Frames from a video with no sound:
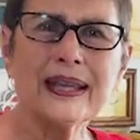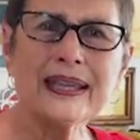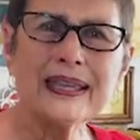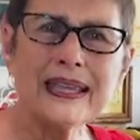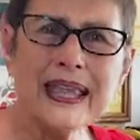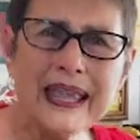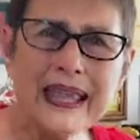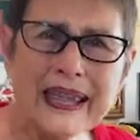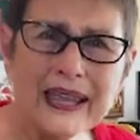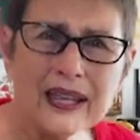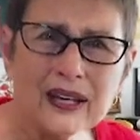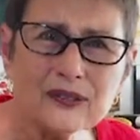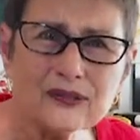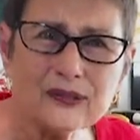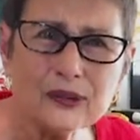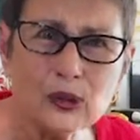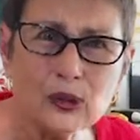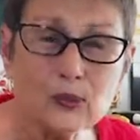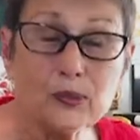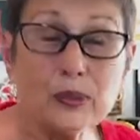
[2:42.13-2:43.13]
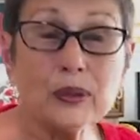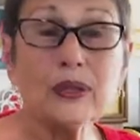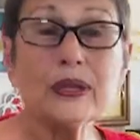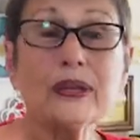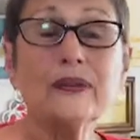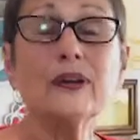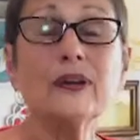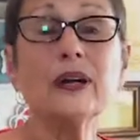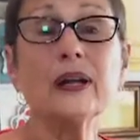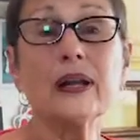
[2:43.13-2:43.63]
Canned food,
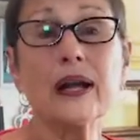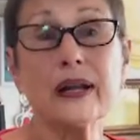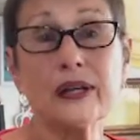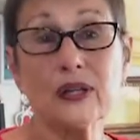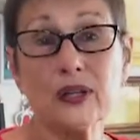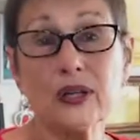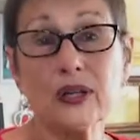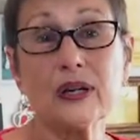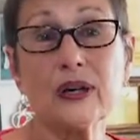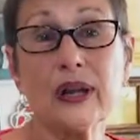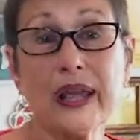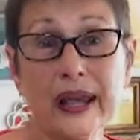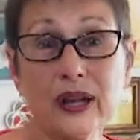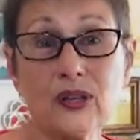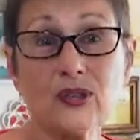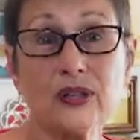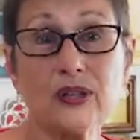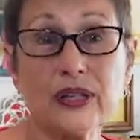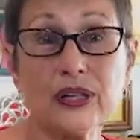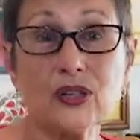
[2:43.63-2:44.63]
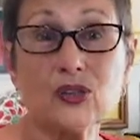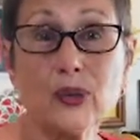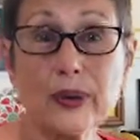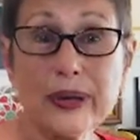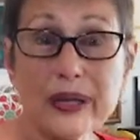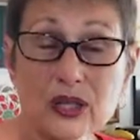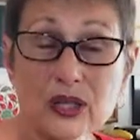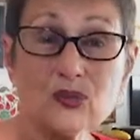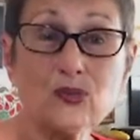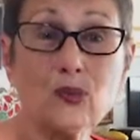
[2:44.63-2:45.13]
believe it or not, you can actually
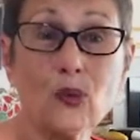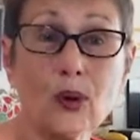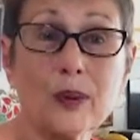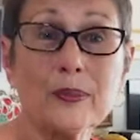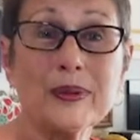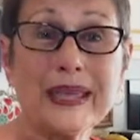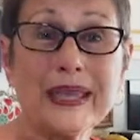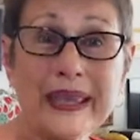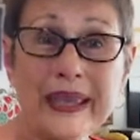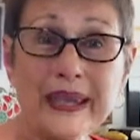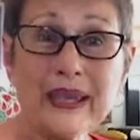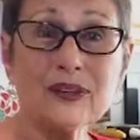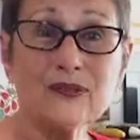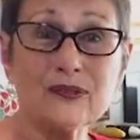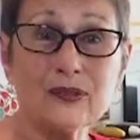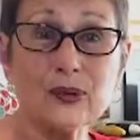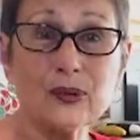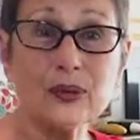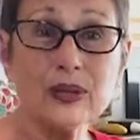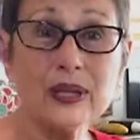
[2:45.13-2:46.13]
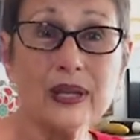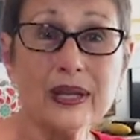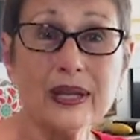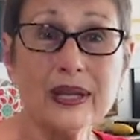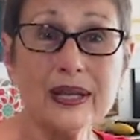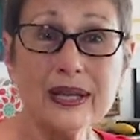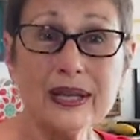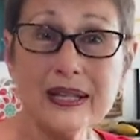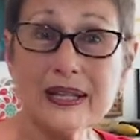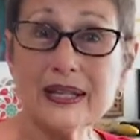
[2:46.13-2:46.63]
transform canned food
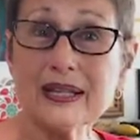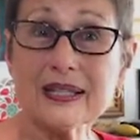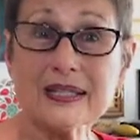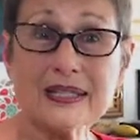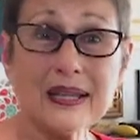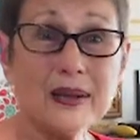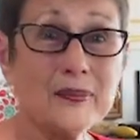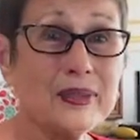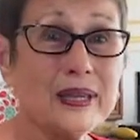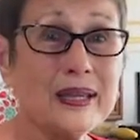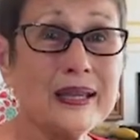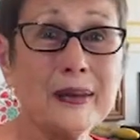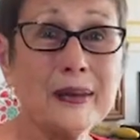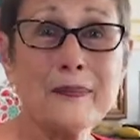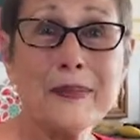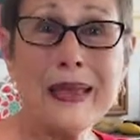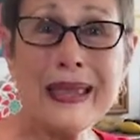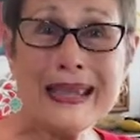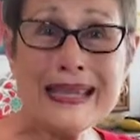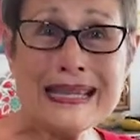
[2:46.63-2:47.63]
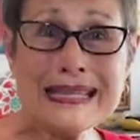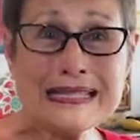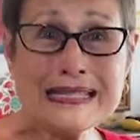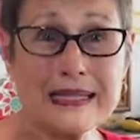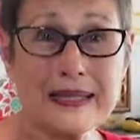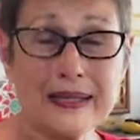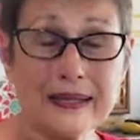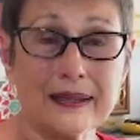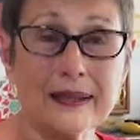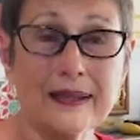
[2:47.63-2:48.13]
into something
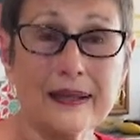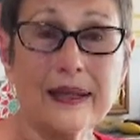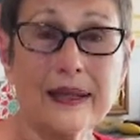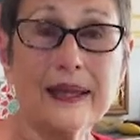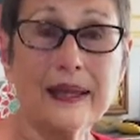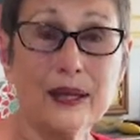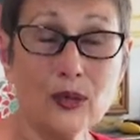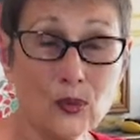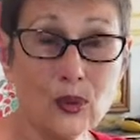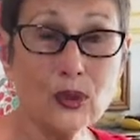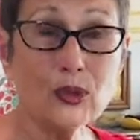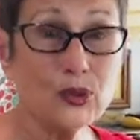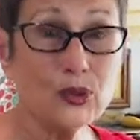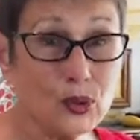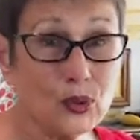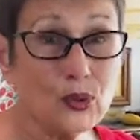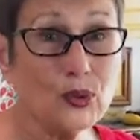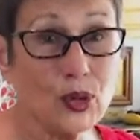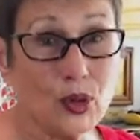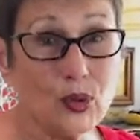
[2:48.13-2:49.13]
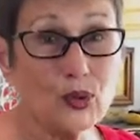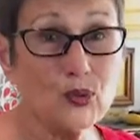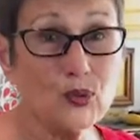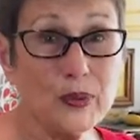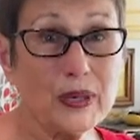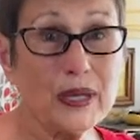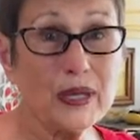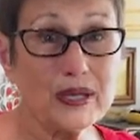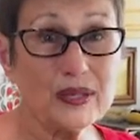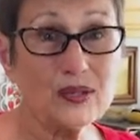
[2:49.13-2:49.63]
amazing. And we'll do those
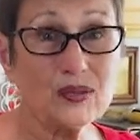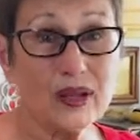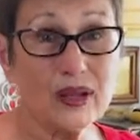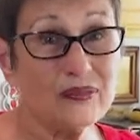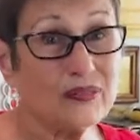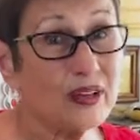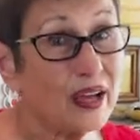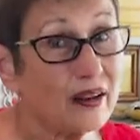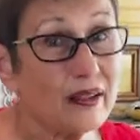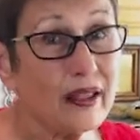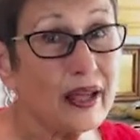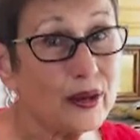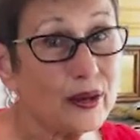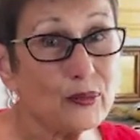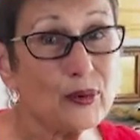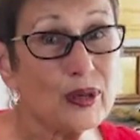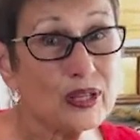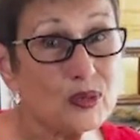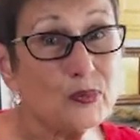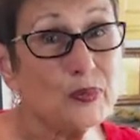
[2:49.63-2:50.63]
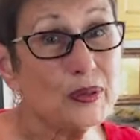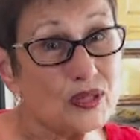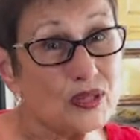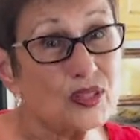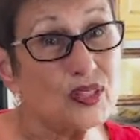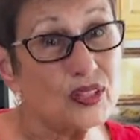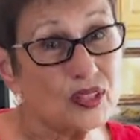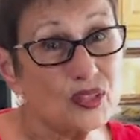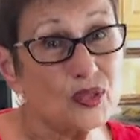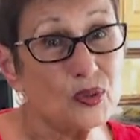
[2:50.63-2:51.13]
because I've got a lot of recipes
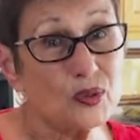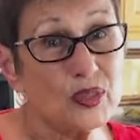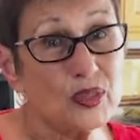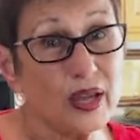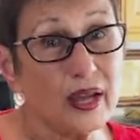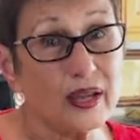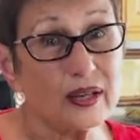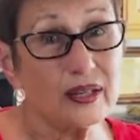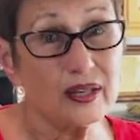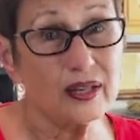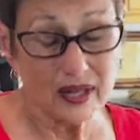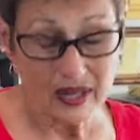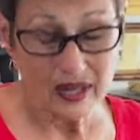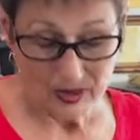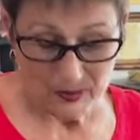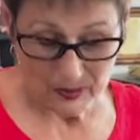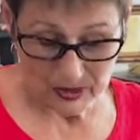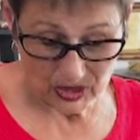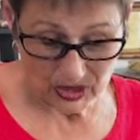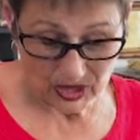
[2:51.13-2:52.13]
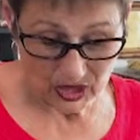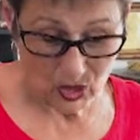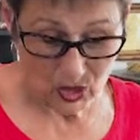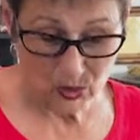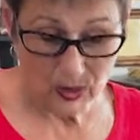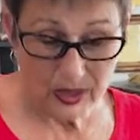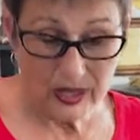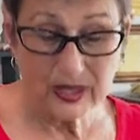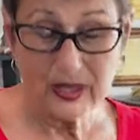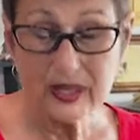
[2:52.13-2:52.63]
that do that. But this
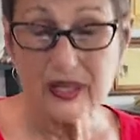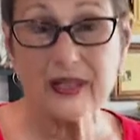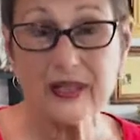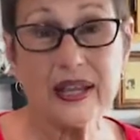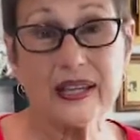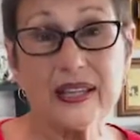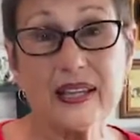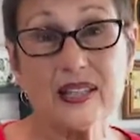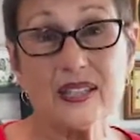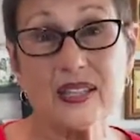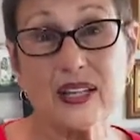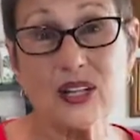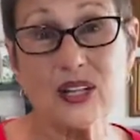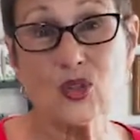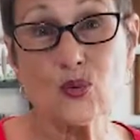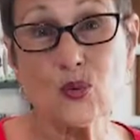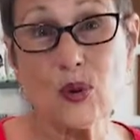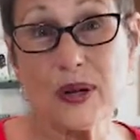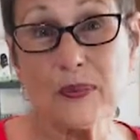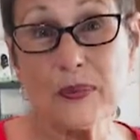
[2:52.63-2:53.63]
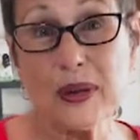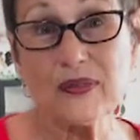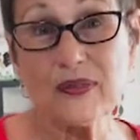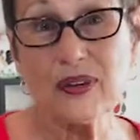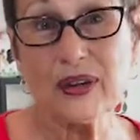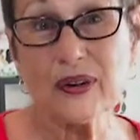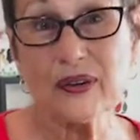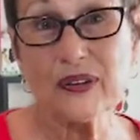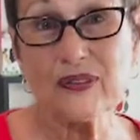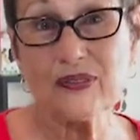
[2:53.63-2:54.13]
one, like I said, is one of my
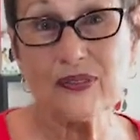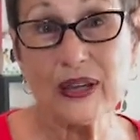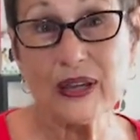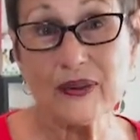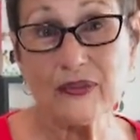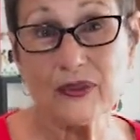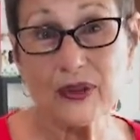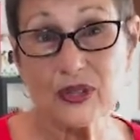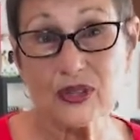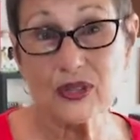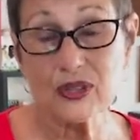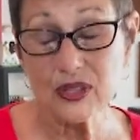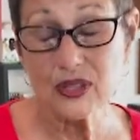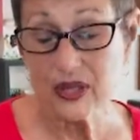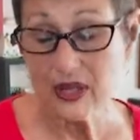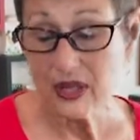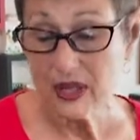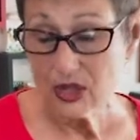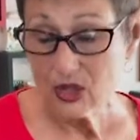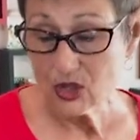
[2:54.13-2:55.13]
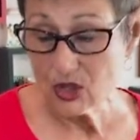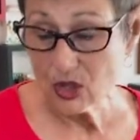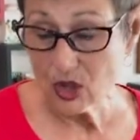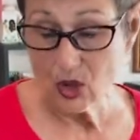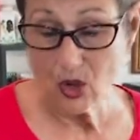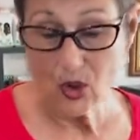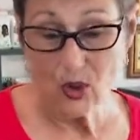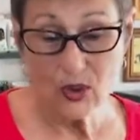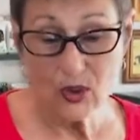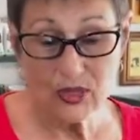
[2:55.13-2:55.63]
very favorites.
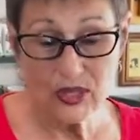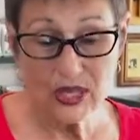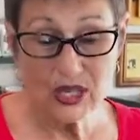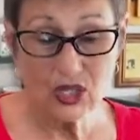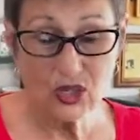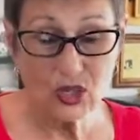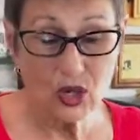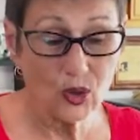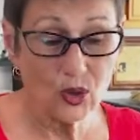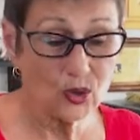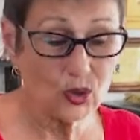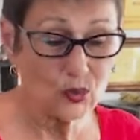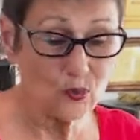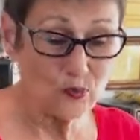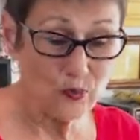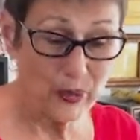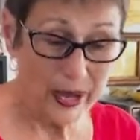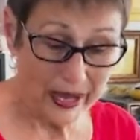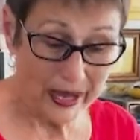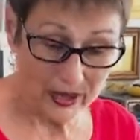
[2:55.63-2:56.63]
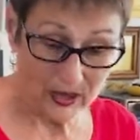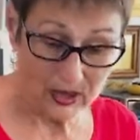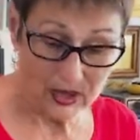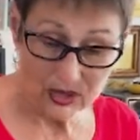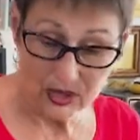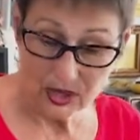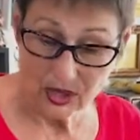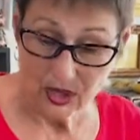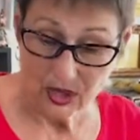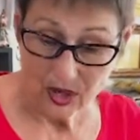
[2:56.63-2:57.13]
So this goes
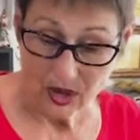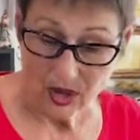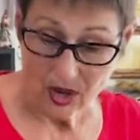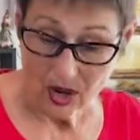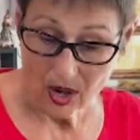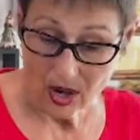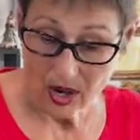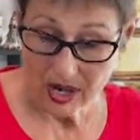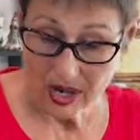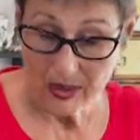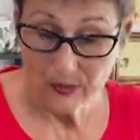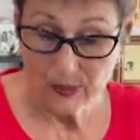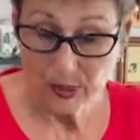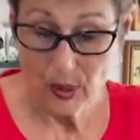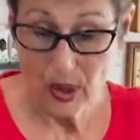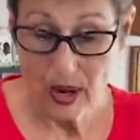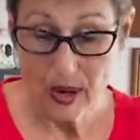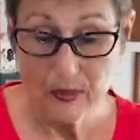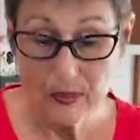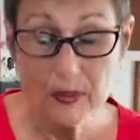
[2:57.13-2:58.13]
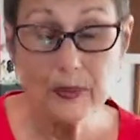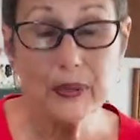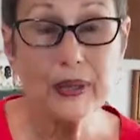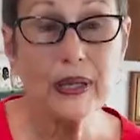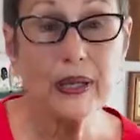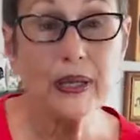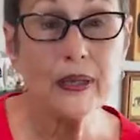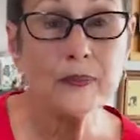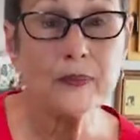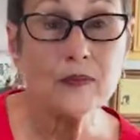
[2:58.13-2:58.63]
best on
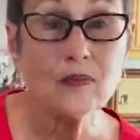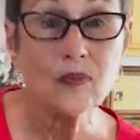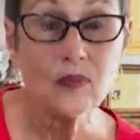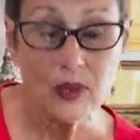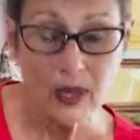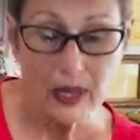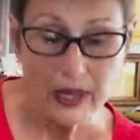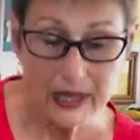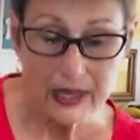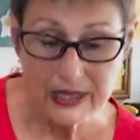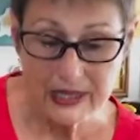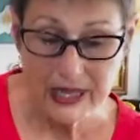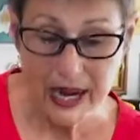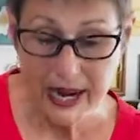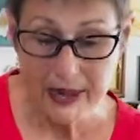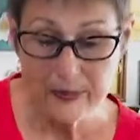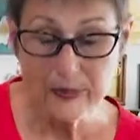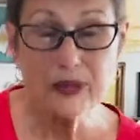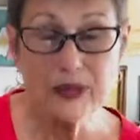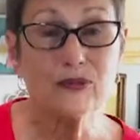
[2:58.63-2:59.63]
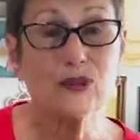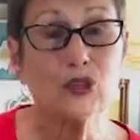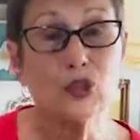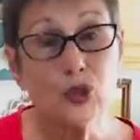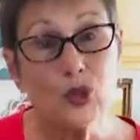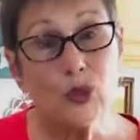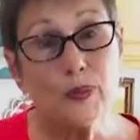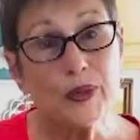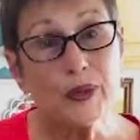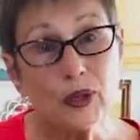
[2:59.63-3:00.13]
probably a type of
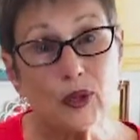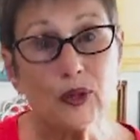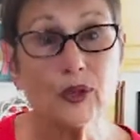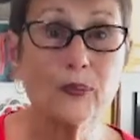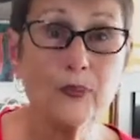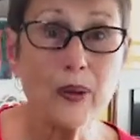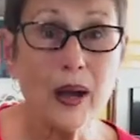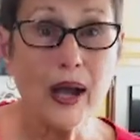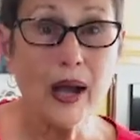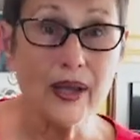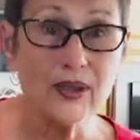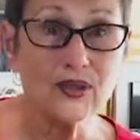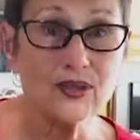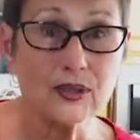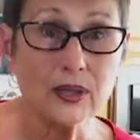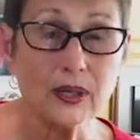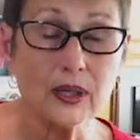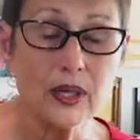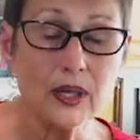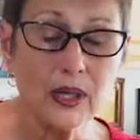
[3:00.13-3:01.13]
tubular pasta.